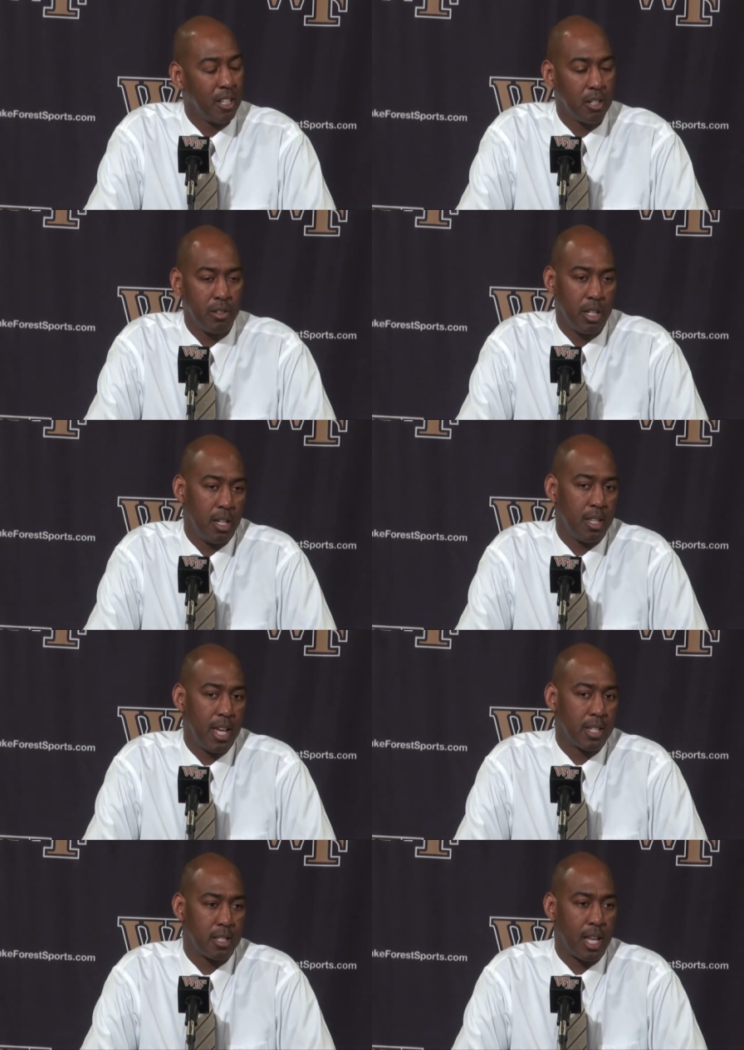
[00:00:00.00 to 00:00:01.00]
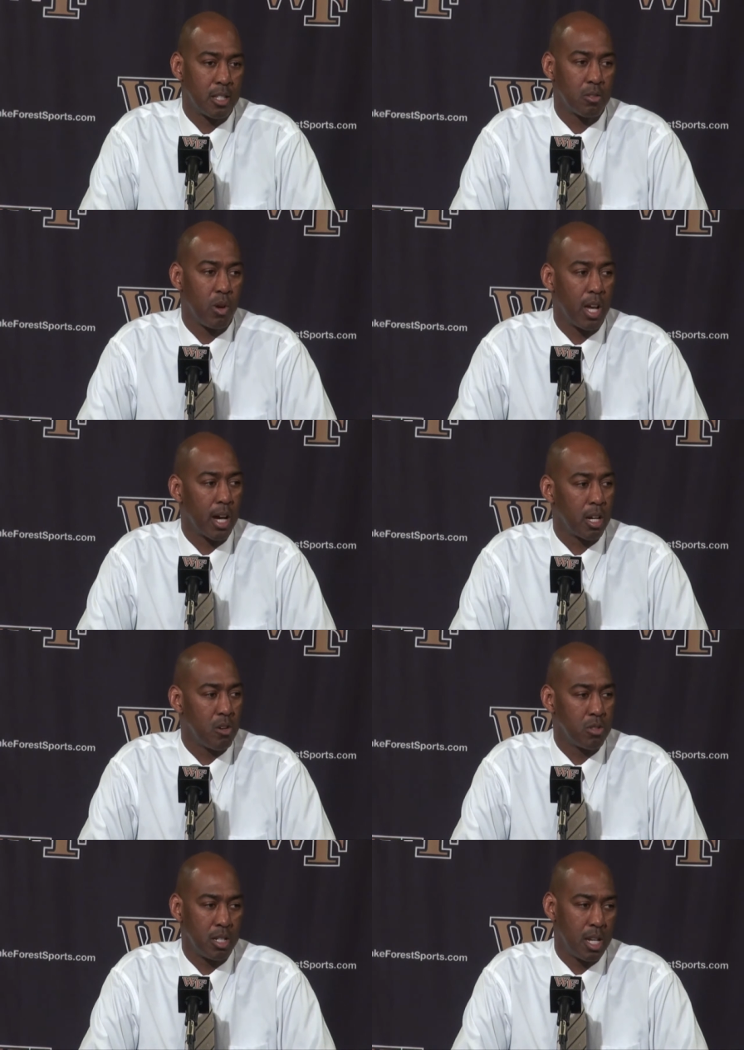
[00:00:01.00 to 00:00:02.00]
you know, and, and, that's that's the way I
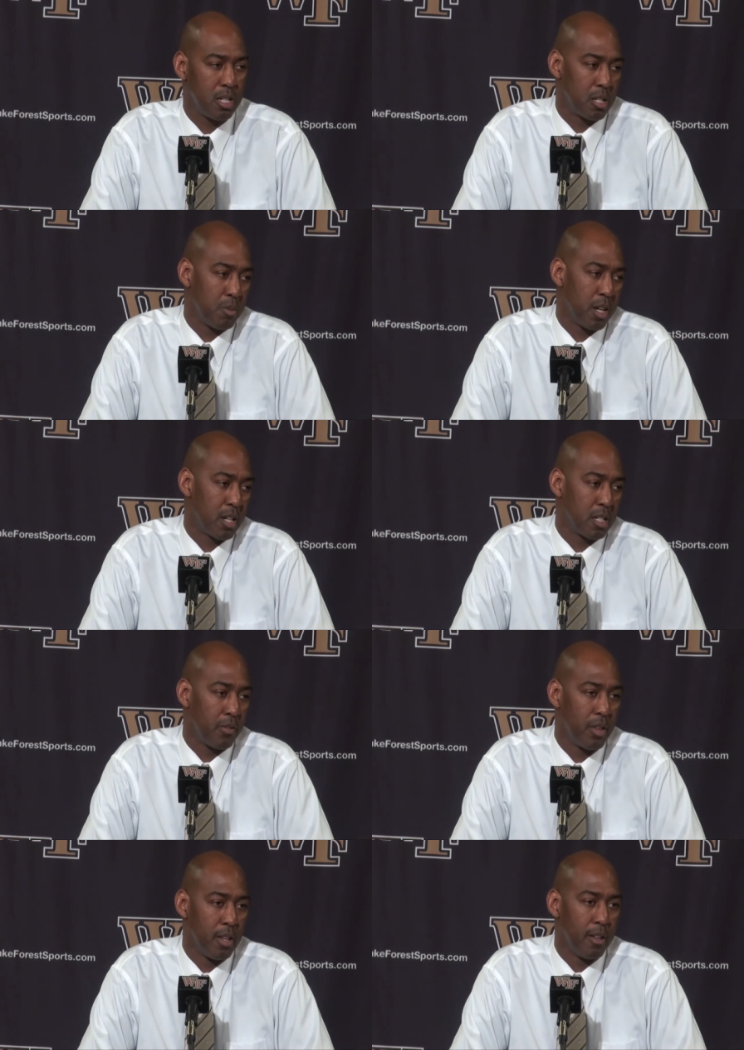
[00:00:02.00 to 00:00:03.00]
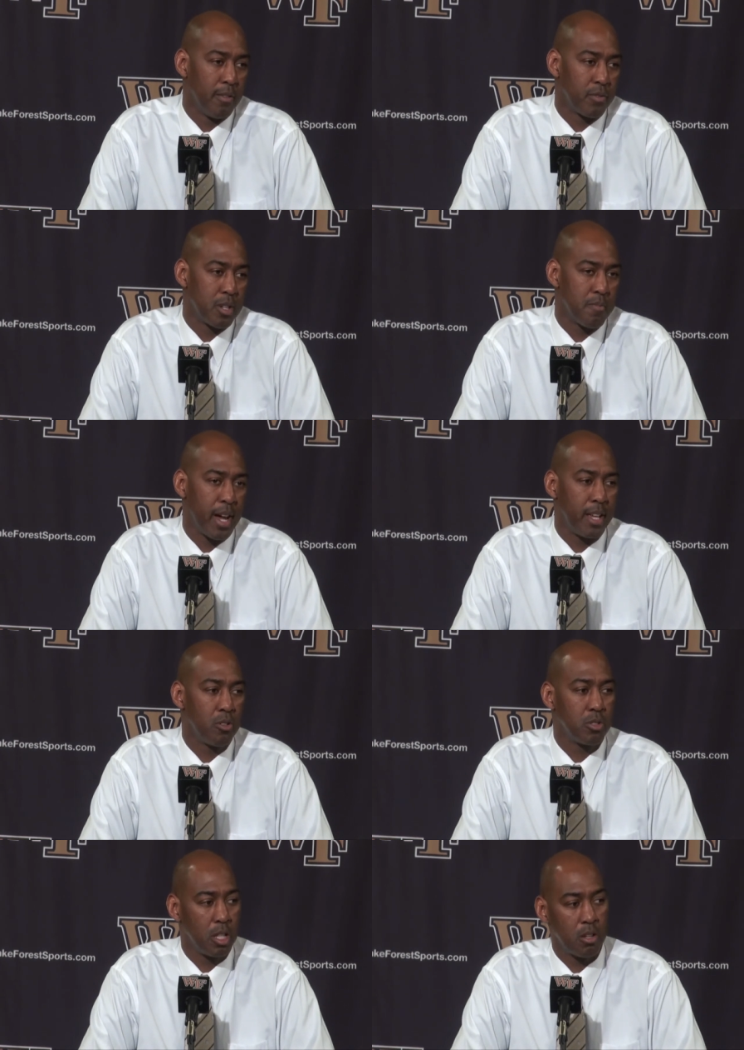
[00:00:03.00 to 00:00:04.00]
coach, and that's just because of somebody
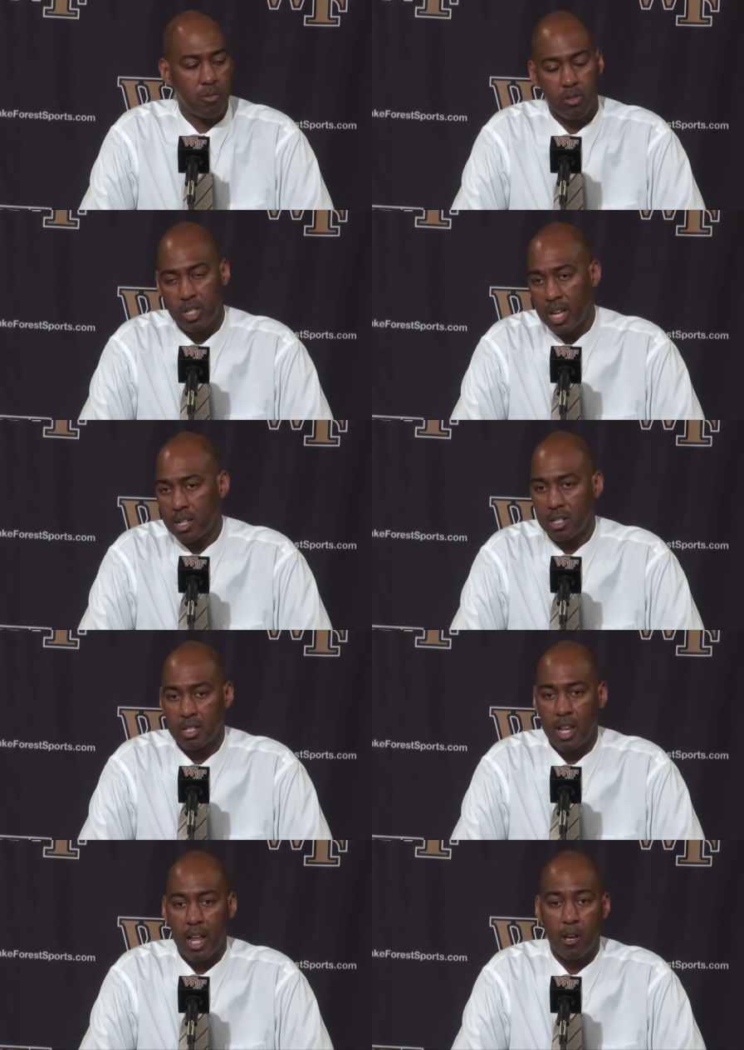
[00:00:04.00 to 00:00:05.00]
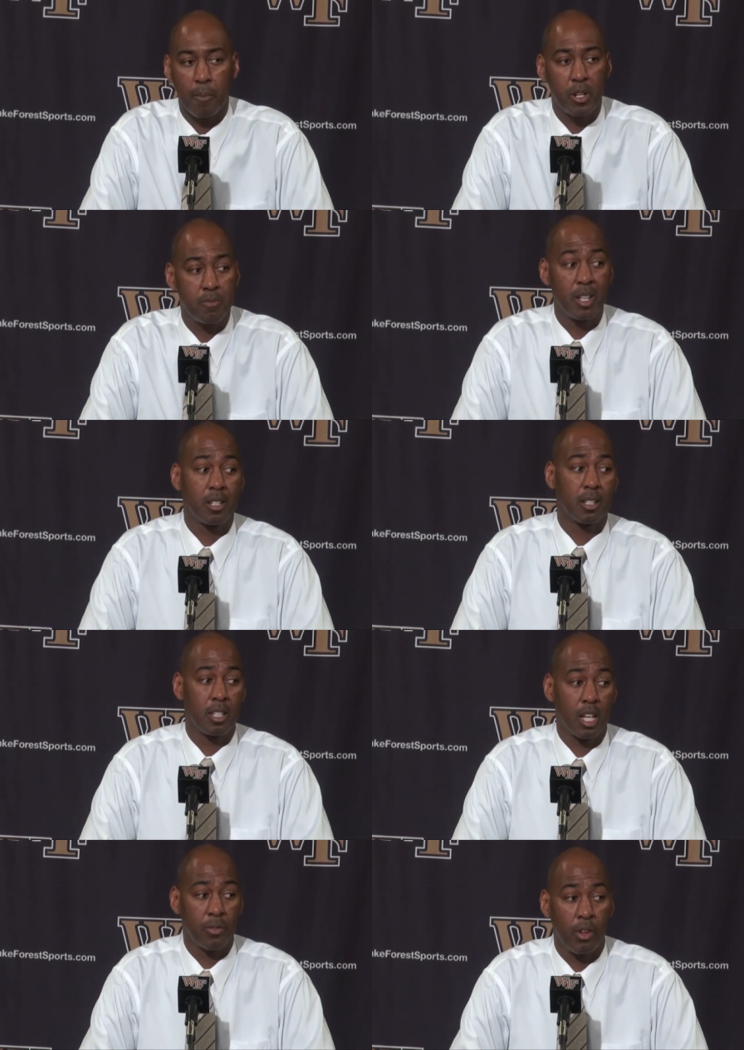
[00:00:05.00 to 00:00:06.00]
who's in the rotation is not helping us be
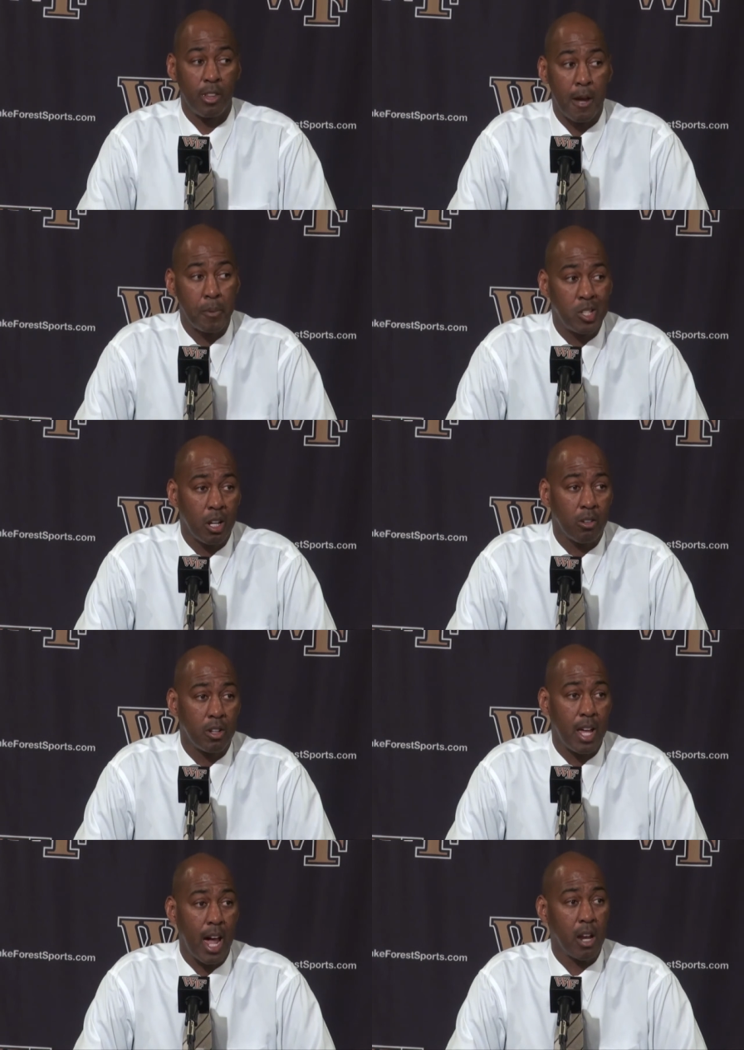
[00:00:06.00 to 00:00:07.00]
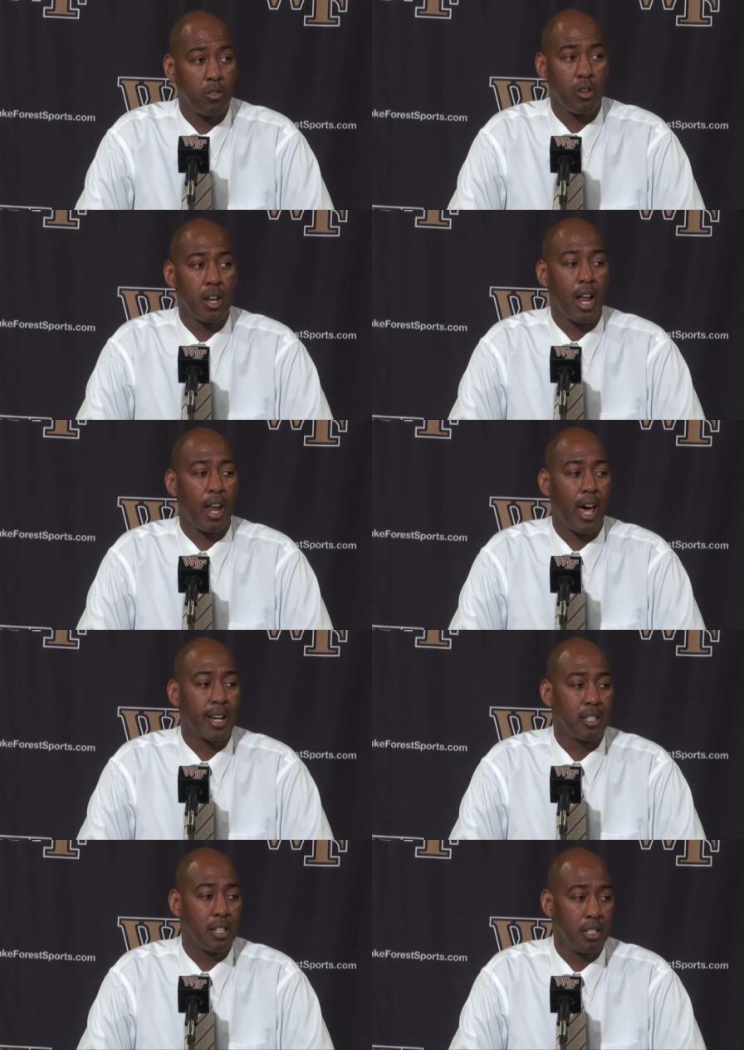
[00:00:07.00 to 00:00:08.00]
successful on that particular night, or they're not
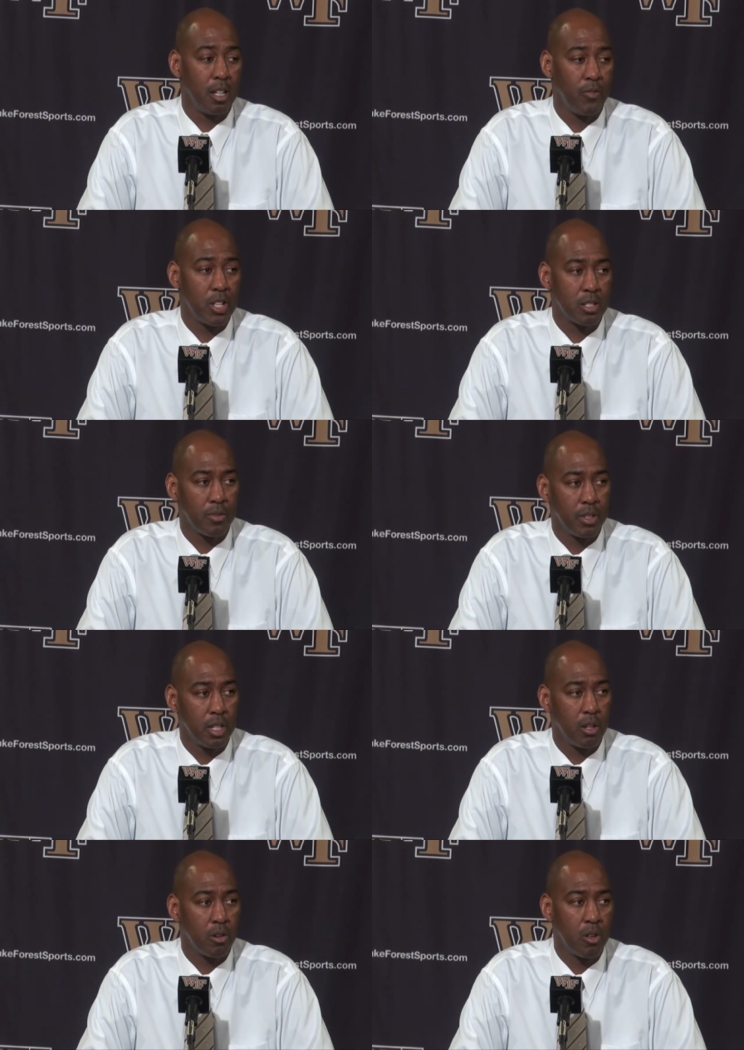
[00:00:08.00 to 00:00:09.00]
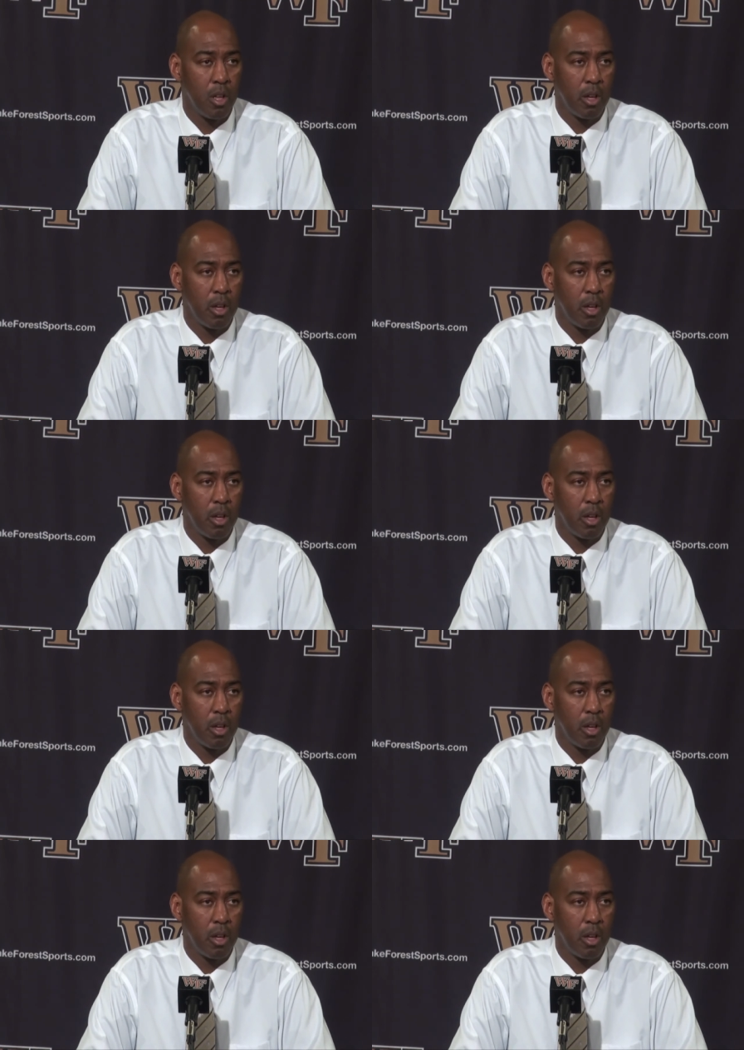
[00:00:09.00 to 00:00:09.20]
locked in defensively, or